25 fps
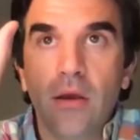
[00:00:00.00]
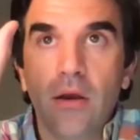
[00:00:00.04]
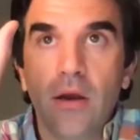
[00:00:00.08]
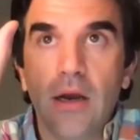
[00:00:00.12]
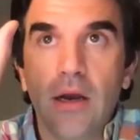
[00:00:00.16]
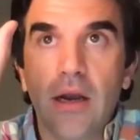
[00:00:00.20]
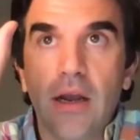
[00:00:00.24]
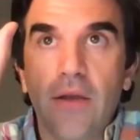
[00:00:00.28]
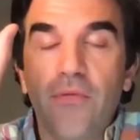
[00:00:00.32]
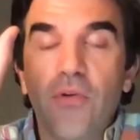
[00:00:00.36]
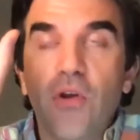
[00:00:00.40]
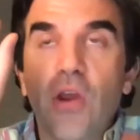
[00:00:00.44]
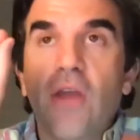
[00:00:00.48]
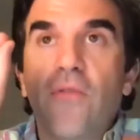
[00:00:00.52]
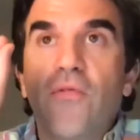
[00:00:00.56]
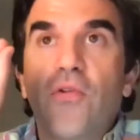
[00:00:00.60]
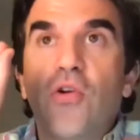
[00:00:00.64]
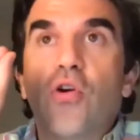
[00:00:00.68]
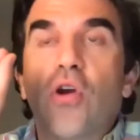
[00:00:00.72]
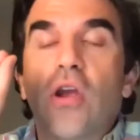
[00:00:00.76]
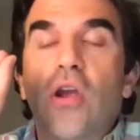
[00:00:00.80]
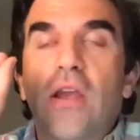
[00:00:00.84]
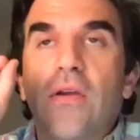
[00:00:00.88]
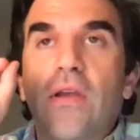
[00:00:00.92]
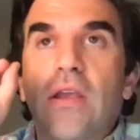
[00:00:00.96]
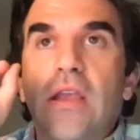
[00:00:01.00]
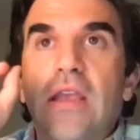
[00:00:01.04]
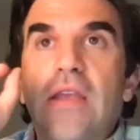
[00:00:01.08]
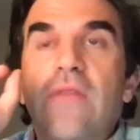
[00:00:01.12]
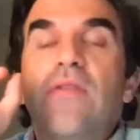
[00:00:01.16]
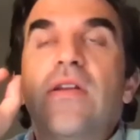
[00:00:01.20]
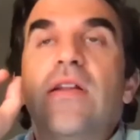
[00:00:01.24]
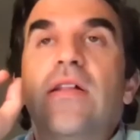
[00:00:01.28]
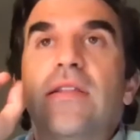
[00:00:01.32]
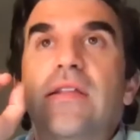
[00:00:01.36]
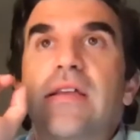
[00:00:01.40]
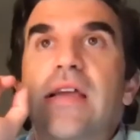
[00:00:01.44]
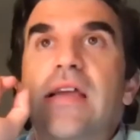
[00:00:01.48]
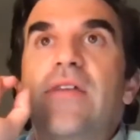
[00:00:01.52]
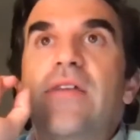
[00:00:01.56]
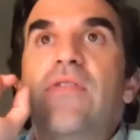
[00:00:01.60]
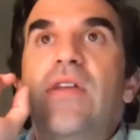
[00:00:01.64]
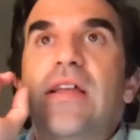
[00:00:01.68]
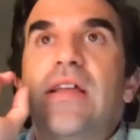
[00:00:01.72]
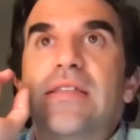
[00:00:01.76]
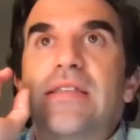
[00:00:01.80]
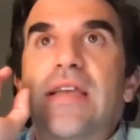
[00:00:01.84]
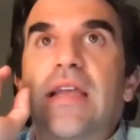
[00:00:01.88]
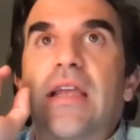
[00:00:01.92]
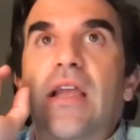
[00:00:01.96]
uh, if you if you're even even
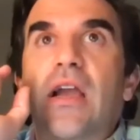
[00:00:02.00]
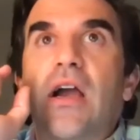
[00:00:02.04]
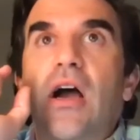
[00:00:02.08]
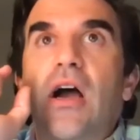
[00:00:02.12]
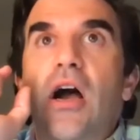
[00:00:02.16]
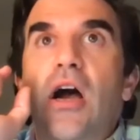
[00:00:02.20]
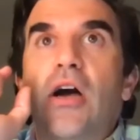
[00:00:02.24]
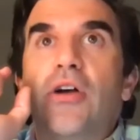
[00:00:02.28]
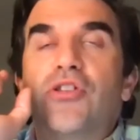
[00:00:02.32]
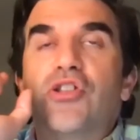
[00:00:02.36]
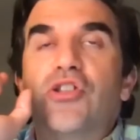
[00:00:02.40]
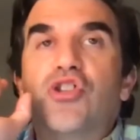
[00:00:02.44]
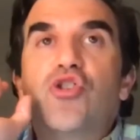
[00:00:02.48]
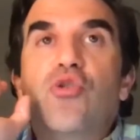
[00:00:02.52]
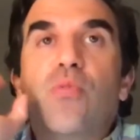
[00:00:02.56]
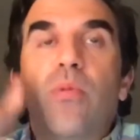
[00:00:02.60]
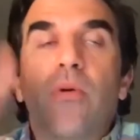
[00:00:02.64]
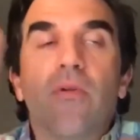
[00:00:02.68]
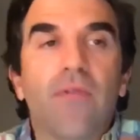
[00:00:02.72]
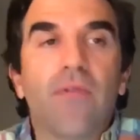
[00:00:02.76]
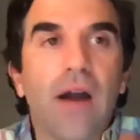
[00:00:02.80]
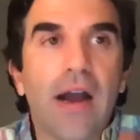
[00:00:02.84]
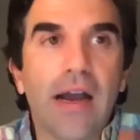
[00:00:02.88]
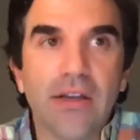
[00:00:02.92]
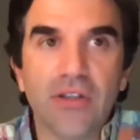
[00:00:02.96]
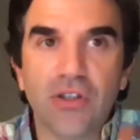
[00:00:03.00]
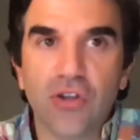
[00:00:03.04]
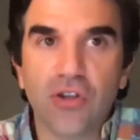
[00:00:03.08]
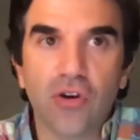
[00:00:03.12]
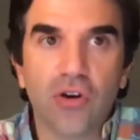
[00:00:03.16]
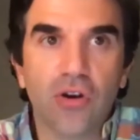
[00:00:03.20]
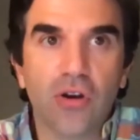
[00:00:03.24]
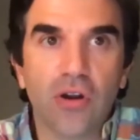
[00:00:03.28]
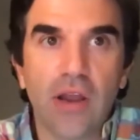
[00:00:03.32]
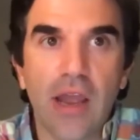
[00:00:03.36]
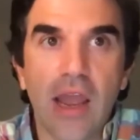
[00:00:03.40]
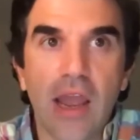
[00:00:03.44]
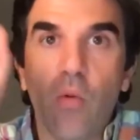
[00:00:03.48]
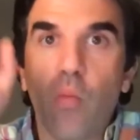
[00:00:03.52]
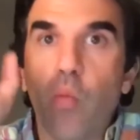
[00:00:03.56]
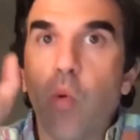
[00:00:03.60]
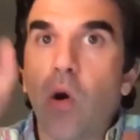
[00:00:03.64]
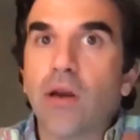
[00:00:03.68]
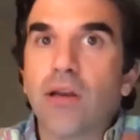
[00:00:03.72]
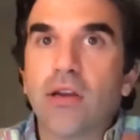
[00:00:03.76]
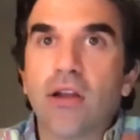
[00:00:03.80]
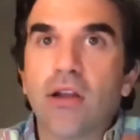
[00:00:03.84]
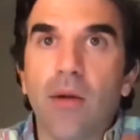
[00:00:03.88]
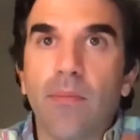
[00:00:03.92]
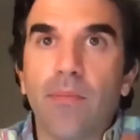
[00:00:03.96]
as like a supervisor at
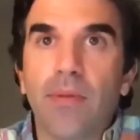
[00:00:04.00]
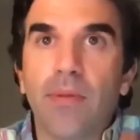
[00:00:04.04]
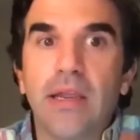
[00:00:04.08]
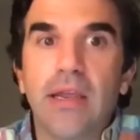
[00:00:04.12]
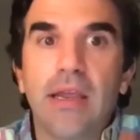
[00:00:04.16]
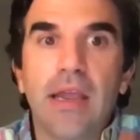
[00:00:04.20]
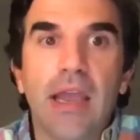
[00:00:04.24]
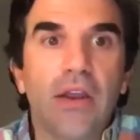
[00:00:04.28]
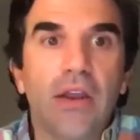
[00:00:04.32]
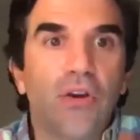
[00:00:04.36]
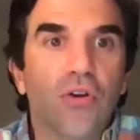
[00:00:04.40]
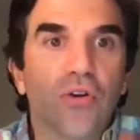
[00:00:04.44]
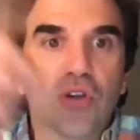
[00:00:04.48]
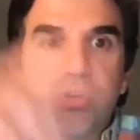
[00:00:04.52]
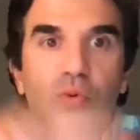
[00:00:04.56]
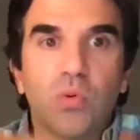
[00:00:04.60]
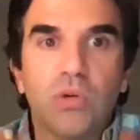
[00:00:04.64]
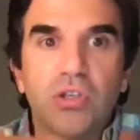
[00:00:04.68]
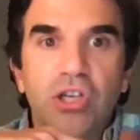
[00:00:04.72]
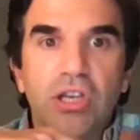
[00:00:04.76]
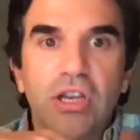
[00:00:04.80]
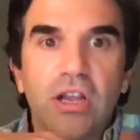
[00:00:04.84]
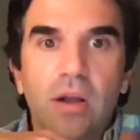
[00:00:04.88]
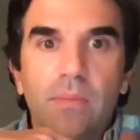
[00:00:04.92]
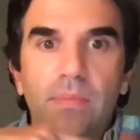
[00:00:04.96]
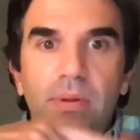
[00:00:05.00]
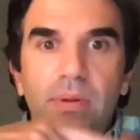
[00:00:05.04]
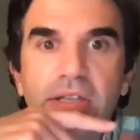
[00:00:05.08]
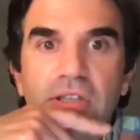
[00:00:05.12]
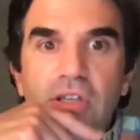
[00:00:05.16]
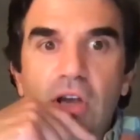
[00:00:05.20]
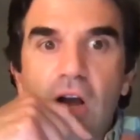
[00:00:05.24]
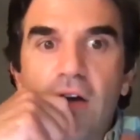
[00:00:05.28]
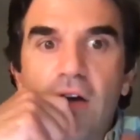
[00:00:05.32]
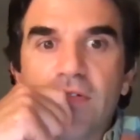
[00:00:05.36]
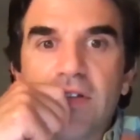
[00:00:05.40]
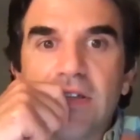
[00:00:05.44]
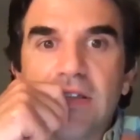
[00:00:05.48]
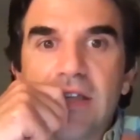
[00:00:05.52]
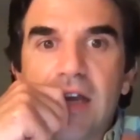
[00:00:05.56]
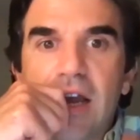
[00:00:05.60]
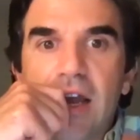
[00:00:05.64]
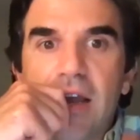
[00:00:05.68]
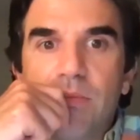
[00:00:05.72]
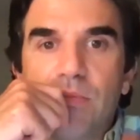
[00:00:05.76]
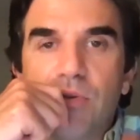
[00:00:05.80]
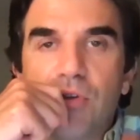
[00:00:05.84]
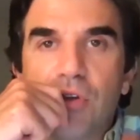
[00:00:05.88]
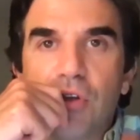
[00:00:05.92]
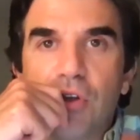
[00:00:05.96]
one company and you're switching companies,
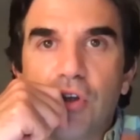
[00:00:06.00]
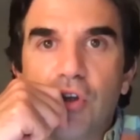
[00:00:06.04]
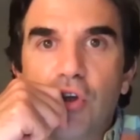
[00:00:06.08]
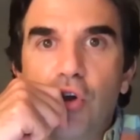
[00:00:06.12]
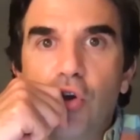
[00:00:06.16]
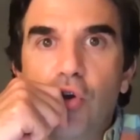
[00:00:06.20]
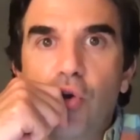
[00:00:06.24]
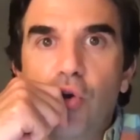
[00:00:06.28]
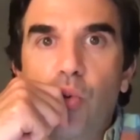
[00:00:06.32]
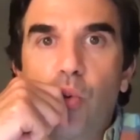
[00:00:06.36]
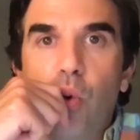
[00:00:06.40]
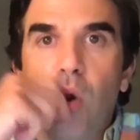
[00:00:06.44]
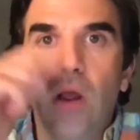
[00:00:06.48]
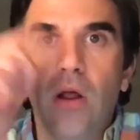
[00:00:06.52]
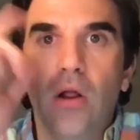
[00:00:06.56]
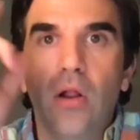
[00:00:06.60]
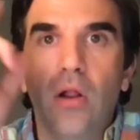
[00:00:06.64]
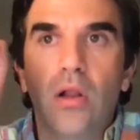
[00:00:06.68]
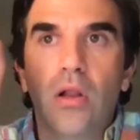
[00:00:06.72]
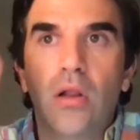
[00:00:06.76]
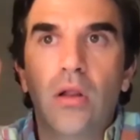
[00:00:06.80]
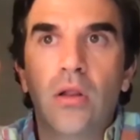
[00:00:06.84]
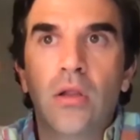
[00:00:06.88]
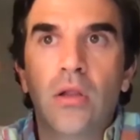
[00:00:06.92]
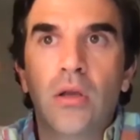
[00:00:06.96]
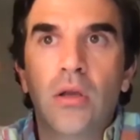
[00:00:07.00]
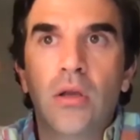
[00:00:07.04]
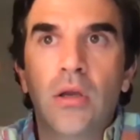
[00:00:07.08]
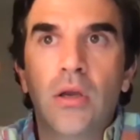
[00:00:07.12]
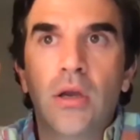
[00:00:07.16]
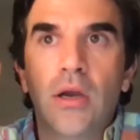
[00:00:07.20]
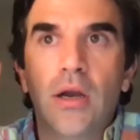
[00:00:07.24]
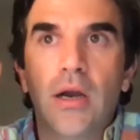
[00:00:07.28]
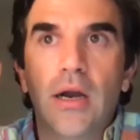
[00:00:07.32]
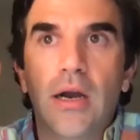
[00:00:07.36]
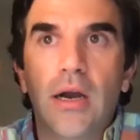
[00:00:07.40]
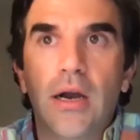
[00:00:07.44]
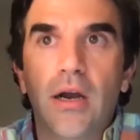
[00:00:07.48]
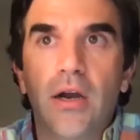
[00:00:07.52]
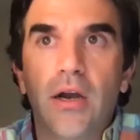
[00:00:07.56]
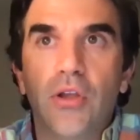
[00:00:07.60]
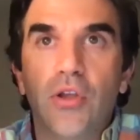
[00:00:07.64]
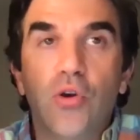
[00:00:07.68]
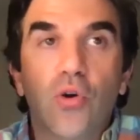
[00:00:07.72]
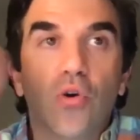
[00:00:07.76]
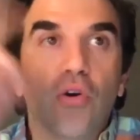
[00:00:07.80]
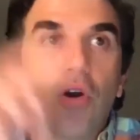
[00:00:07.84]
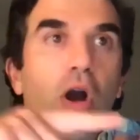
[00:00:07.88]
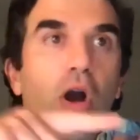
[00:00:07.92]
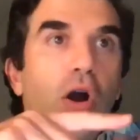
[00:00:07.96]
oftentimes you will uh,
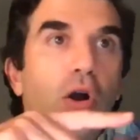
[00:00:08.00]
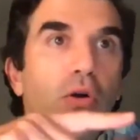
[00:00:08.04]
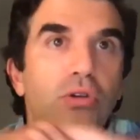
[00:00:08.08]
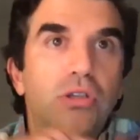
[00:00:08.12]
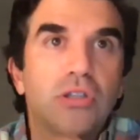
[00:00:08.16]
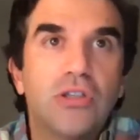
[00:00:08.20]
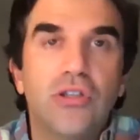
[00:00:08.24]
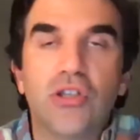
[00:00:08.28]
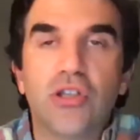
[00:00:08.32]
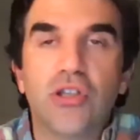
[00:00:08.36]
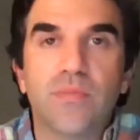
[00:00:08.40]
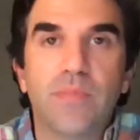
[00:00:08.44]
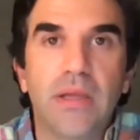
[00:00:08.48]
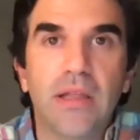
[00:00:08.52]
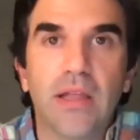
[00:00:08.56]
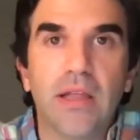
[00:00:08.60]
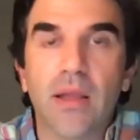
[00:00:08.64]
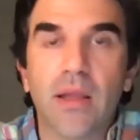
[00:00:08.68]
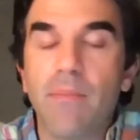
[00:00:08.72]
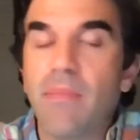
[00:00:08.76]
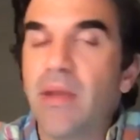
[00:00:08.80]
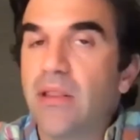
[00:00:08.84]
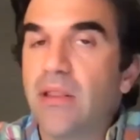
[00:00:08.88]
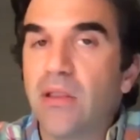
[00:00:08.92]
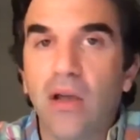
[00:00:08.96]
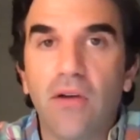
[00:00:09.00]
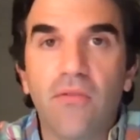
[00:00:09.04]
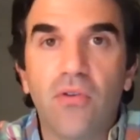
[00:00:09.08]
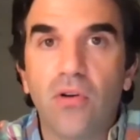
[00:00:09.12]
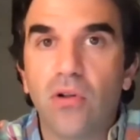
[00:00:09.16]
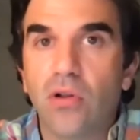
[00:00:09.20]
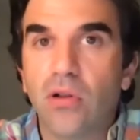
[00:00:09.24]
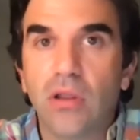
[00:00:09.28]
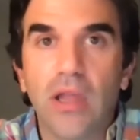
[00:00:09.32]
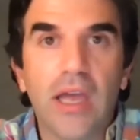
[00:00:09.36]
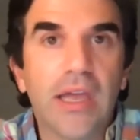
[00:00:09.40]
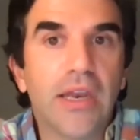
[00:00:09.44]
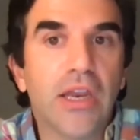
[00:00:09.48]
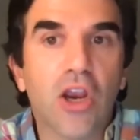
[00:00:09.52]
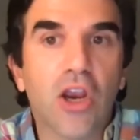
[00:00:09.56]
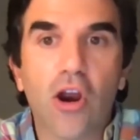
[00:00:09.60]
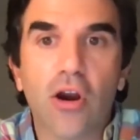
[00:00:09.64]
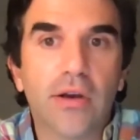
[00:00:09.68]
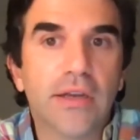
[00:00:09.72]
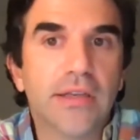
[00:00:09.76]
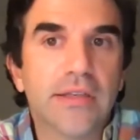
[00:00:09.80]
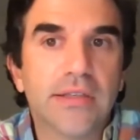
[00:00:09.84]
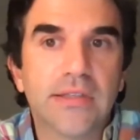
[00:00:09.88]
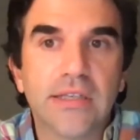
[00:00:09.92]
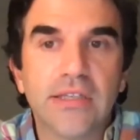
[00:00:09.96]
you'll go to just be like a mid-level lighting
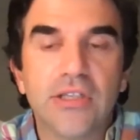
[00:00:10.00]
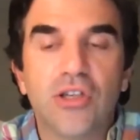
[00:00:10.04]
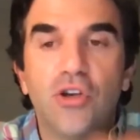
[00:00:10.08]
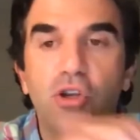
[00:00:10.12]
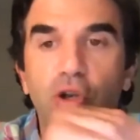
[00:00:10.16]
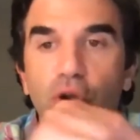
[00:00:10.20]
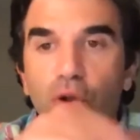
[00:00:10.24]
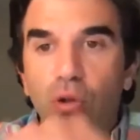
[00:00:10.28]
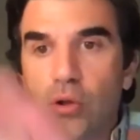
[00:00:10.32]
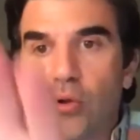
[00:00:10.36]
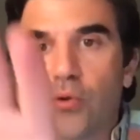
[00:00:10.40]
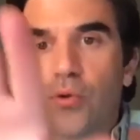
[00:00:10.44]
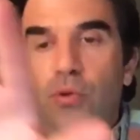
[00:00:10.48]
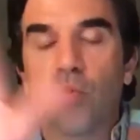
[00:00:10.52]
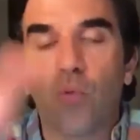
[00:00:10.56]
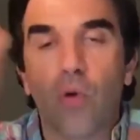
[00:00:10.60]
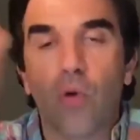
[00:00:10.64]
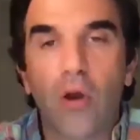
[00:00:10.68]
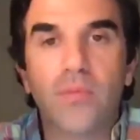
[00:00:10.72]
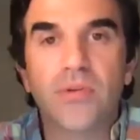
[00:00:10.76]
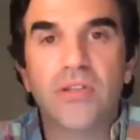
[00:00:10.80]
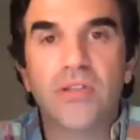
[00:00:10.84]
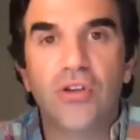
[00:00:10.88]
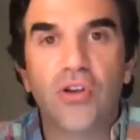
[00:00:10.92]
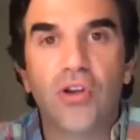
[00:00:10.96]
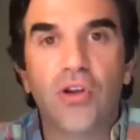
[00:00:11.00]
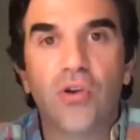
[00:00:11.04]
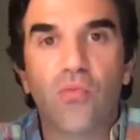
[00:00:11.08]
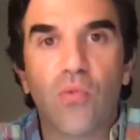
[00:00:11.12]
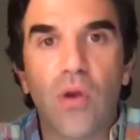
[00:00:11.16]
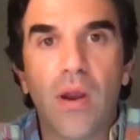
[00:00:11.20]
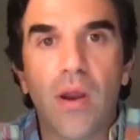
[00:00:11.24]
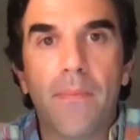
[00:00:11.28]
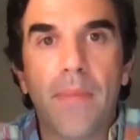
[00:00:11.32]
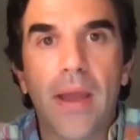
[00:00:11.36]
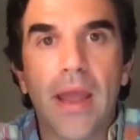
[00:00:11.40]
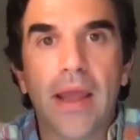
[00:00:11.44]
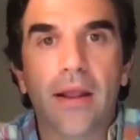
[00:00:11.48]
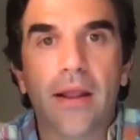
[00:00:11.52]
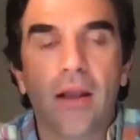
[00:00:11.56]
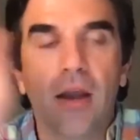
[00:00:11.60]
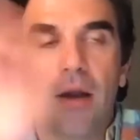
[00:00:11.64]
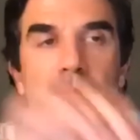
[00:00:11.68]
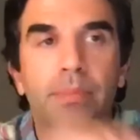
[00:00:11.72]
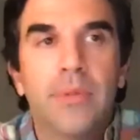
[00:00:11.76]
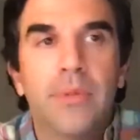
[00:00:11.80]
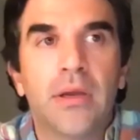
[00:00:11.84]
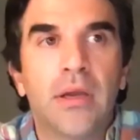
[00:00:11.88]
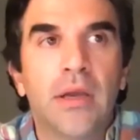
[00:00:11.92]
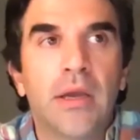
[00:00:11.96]
artist until you learn the ropes and you can ramp back
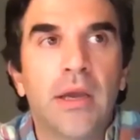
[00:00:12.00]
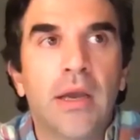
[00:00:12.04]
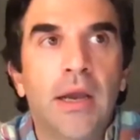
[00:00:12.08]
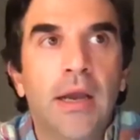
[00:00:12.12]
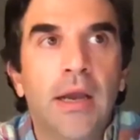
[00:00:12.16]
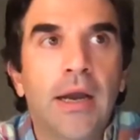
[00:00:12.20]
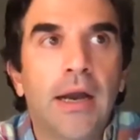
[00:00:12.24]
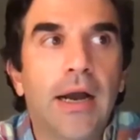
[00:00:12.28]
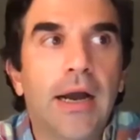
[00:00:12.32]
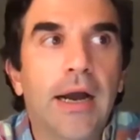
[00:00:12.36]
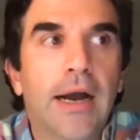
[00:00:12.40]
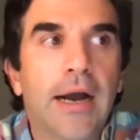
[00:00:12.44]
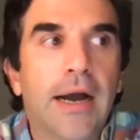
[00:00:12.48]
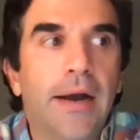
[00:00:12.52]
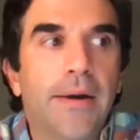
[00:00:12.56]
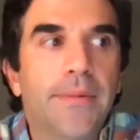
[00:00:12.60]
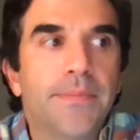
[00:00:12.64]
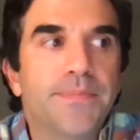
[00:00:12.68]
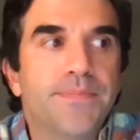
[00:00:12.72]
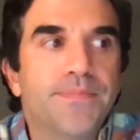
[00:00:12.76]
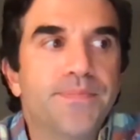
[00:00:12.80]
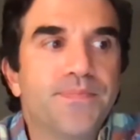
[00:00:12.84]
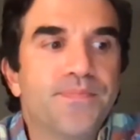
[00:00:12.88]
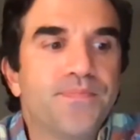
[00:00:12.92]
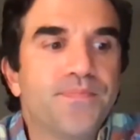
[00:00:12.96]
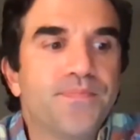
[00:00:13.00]
up. Um,